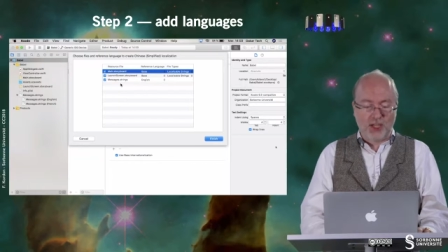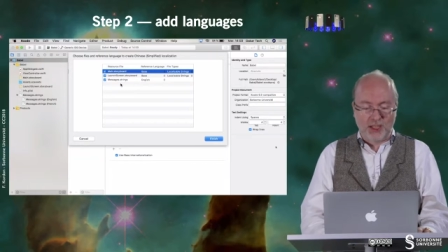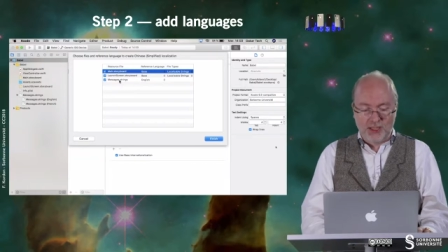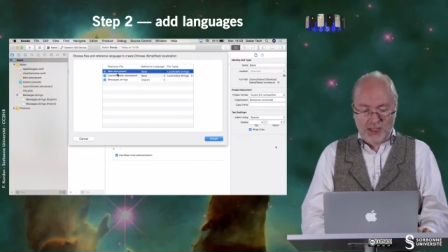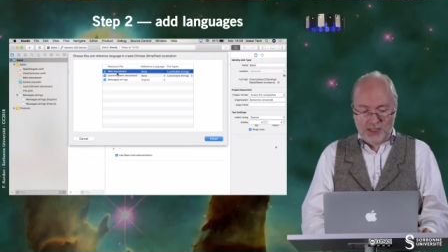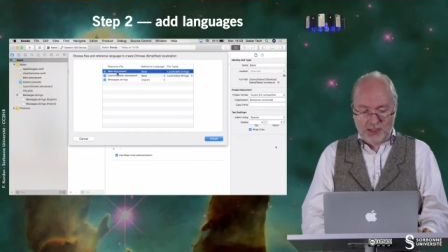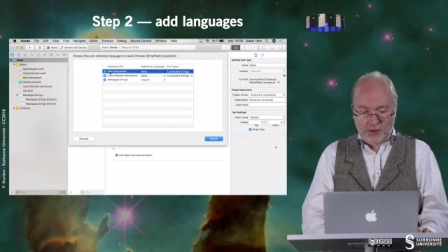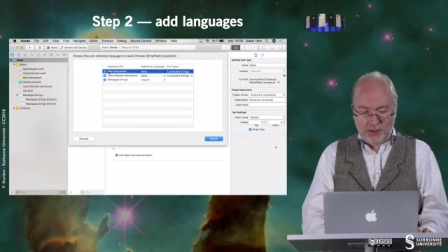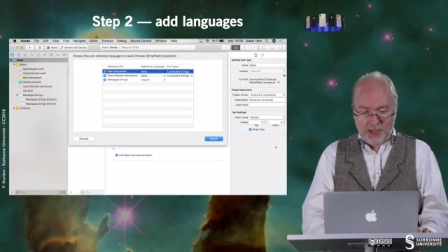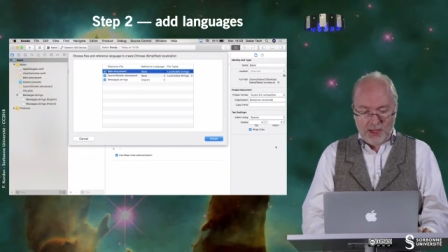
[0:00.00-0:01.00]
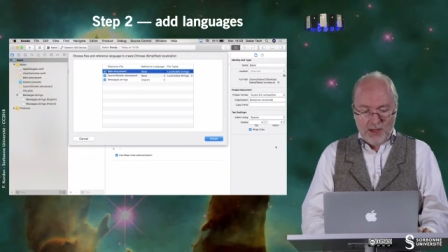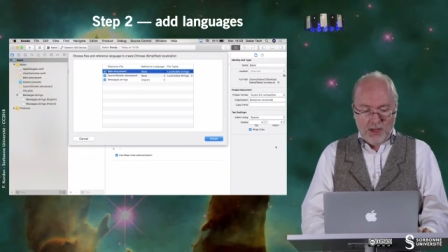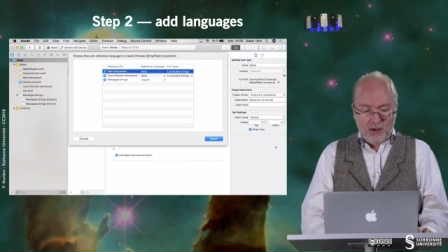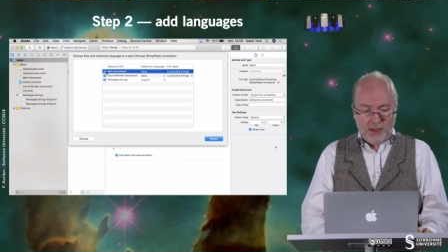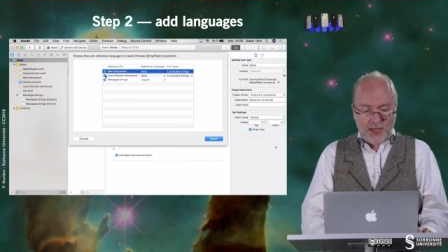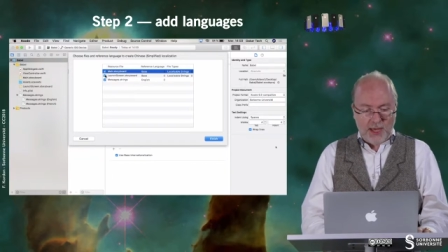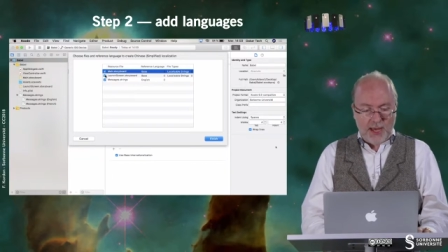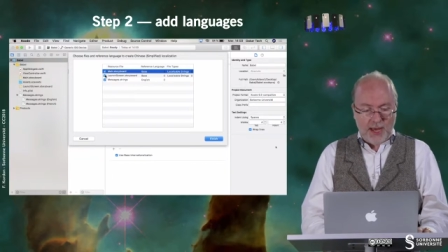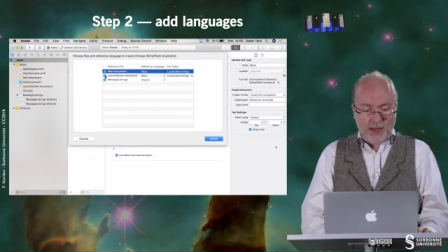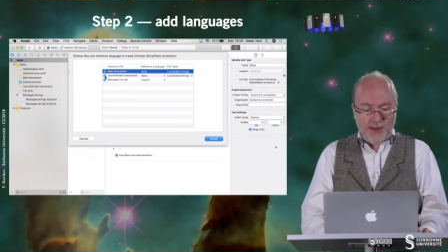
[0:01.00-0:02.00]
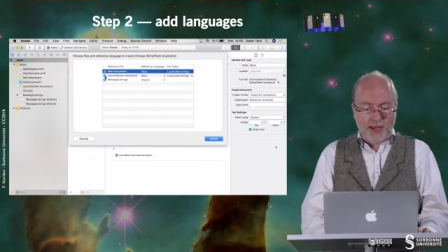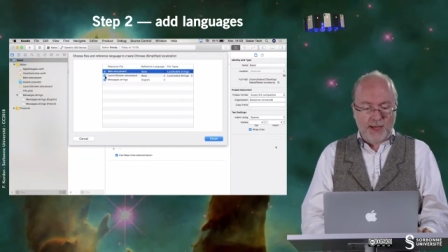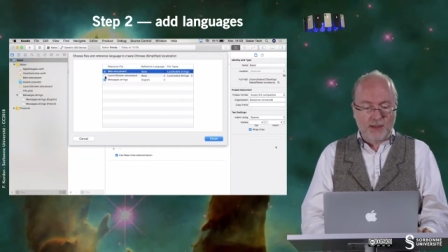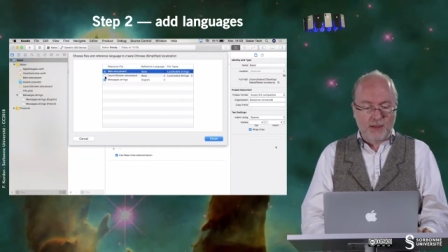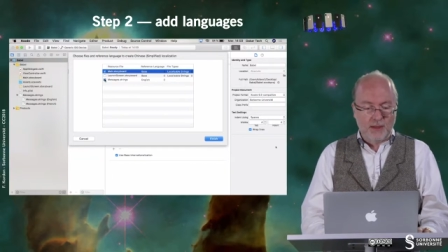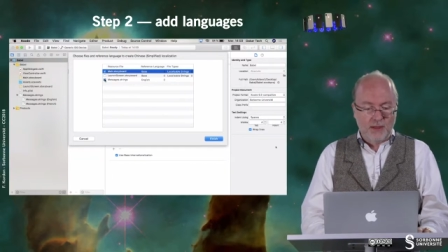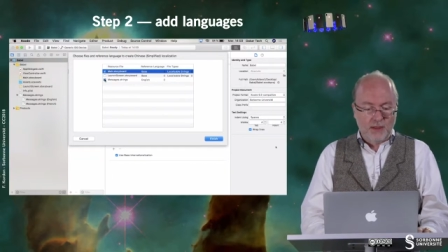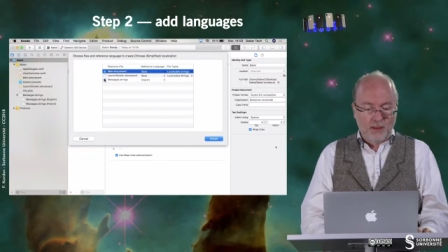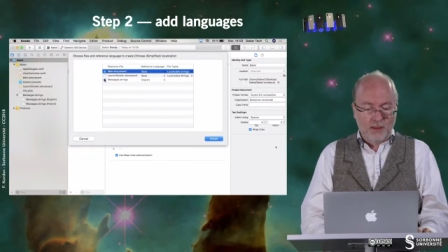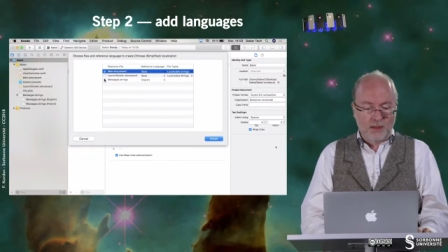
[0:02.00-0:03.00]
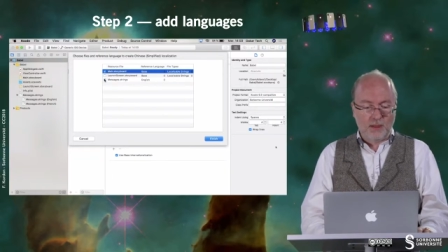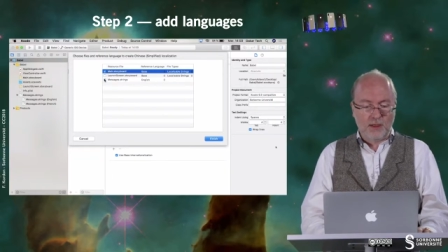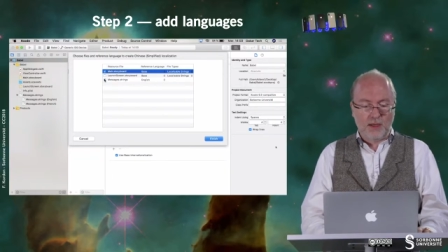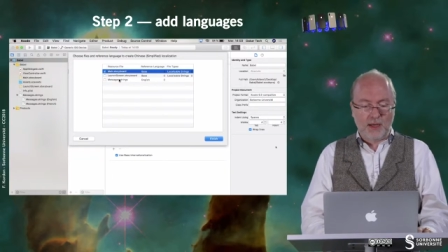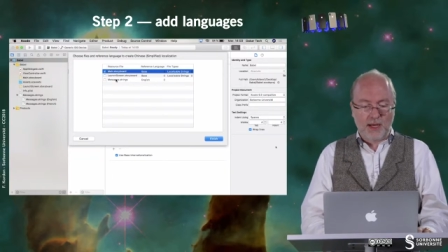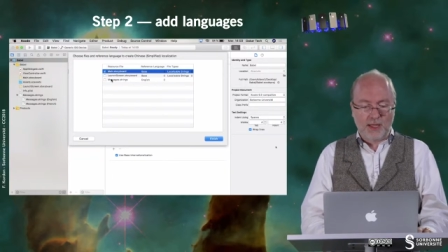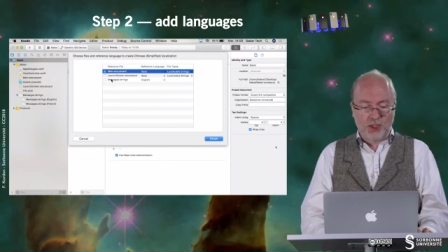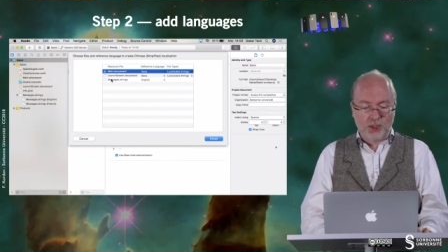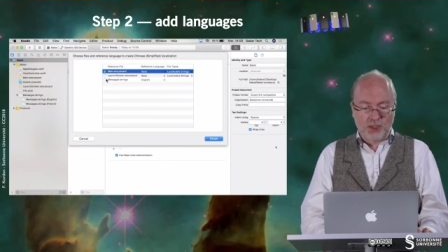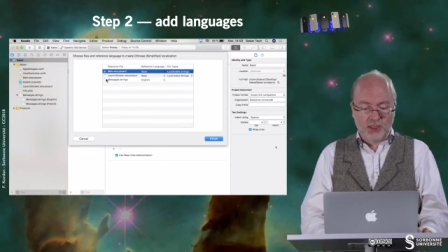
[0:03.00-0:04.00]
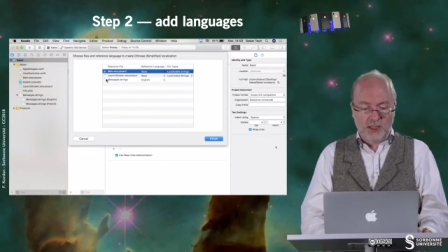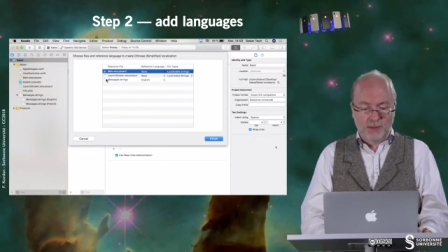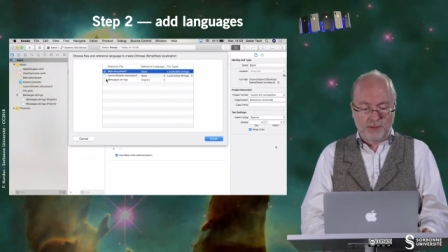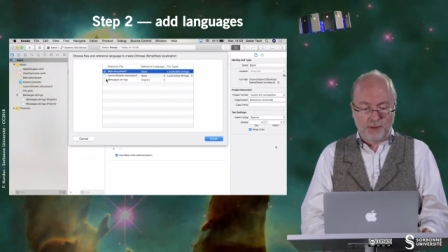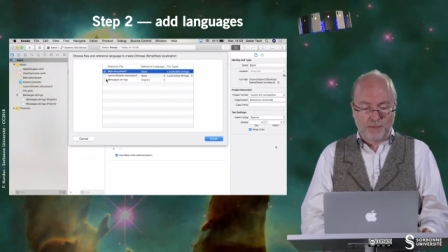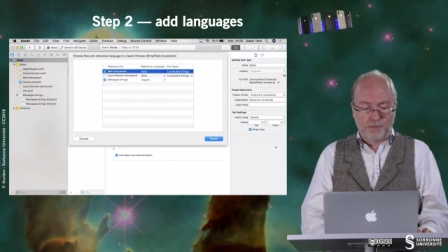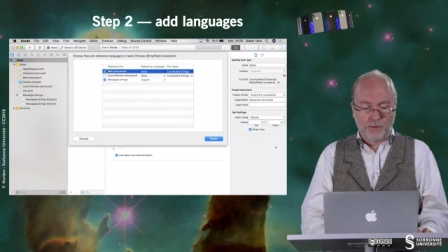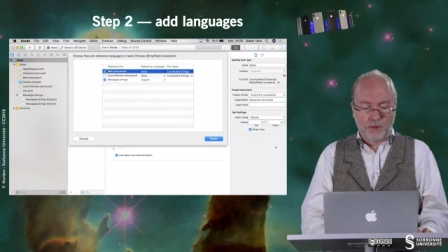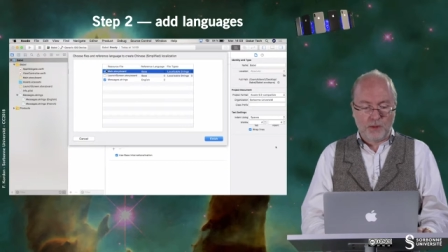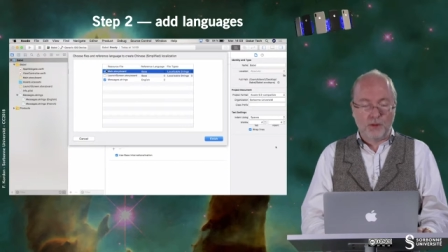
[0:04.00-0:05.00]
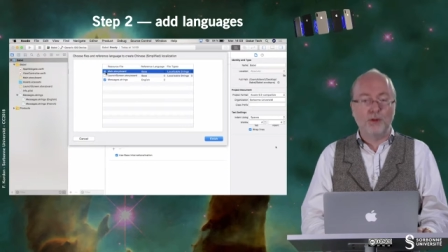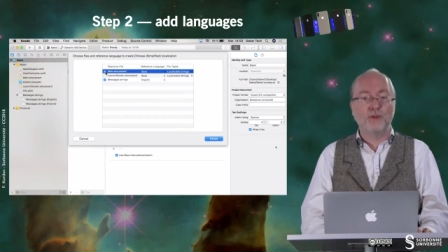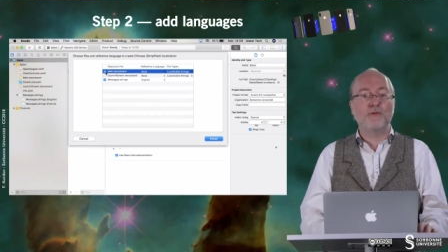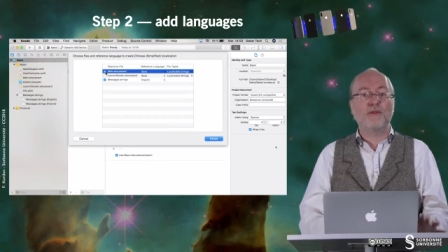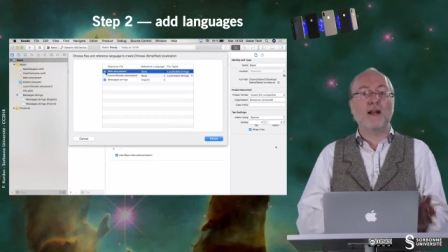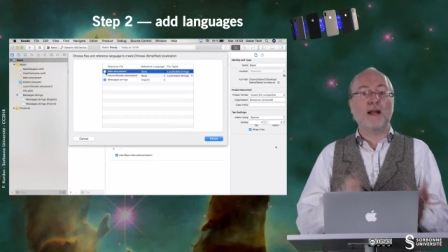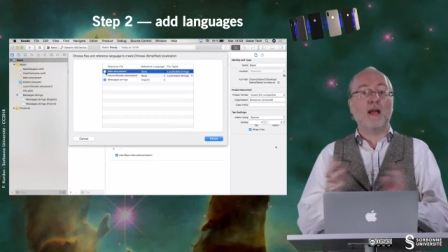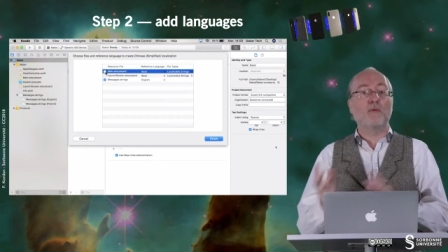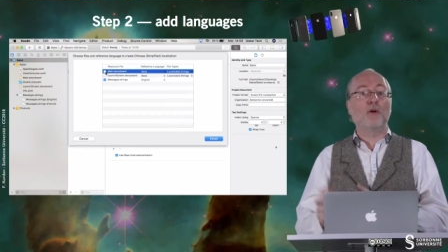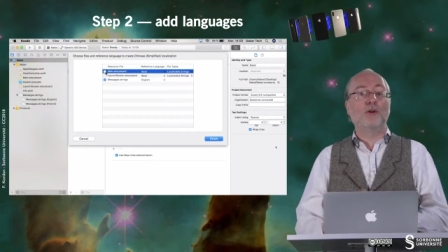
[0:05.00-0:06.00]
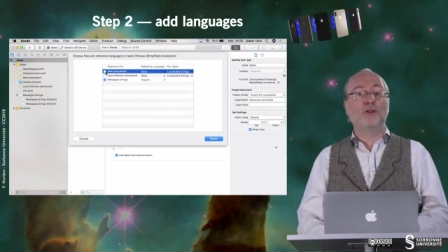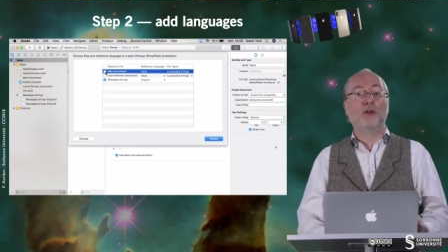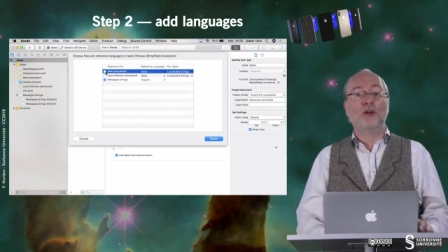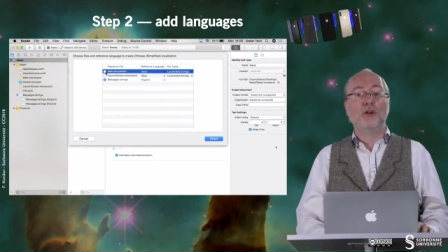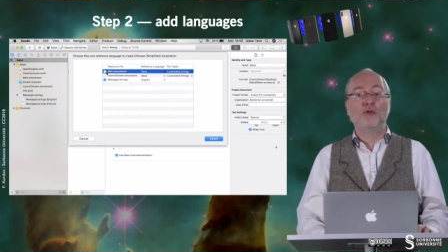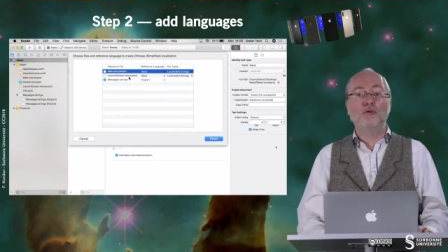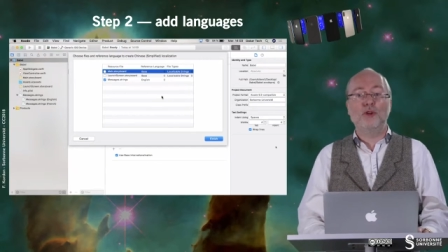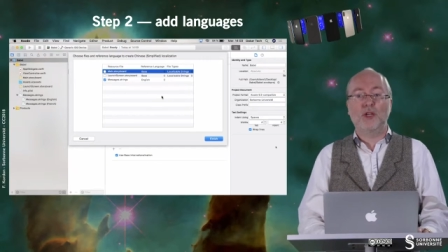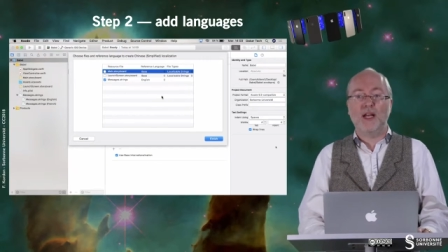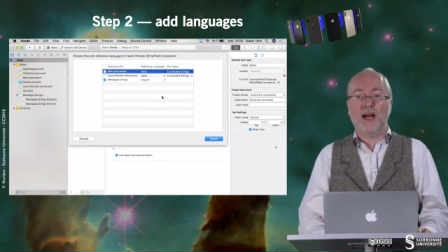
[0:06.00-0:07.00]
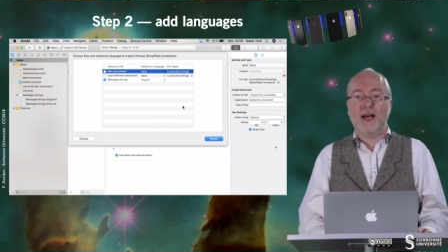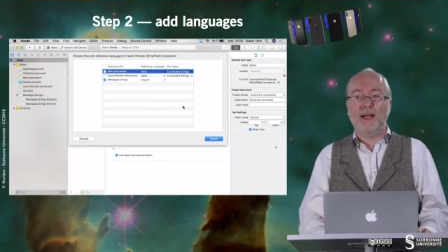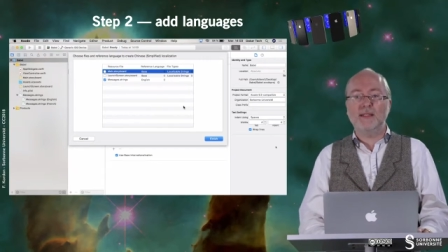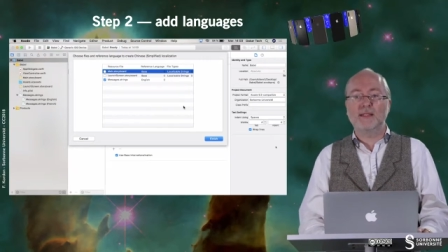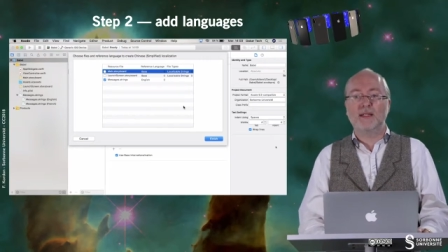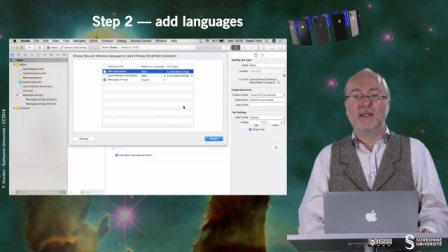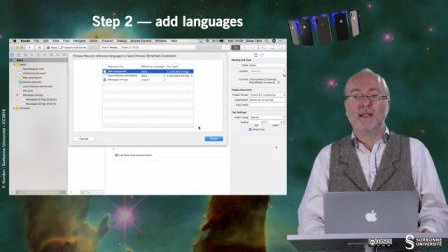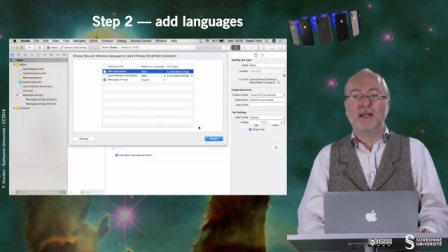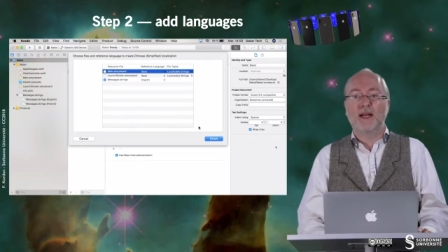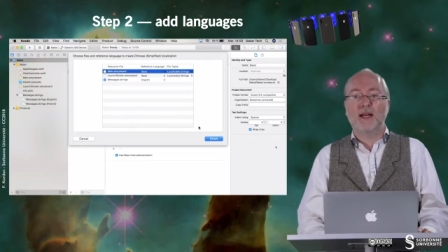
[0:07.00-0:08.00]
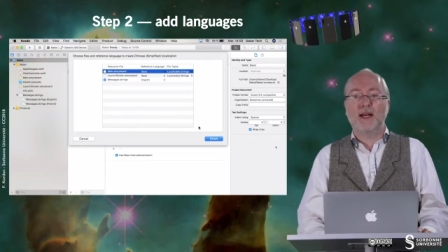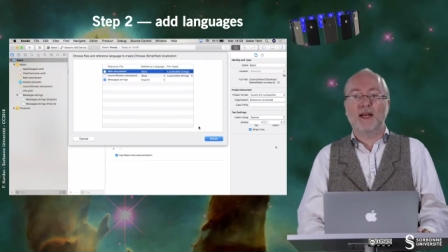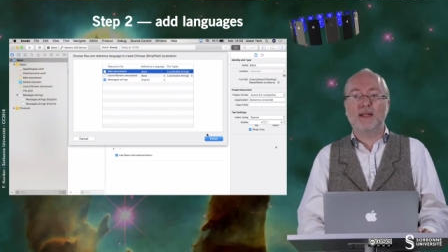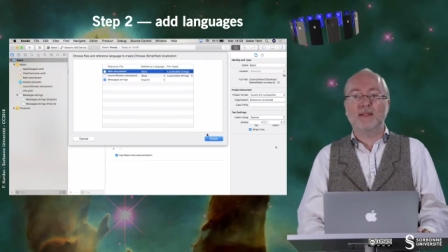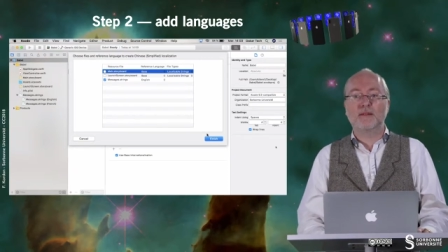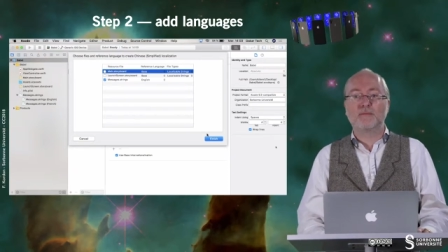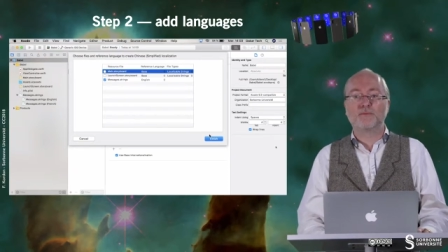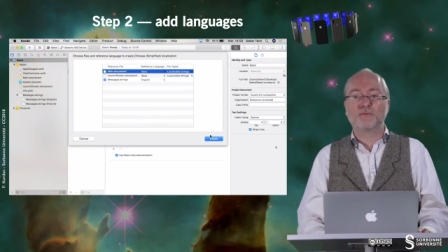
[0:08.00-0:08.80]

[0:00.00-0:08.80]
Chinese, sorry, okay, and then uh, I just keep uh, the file I want to localize, and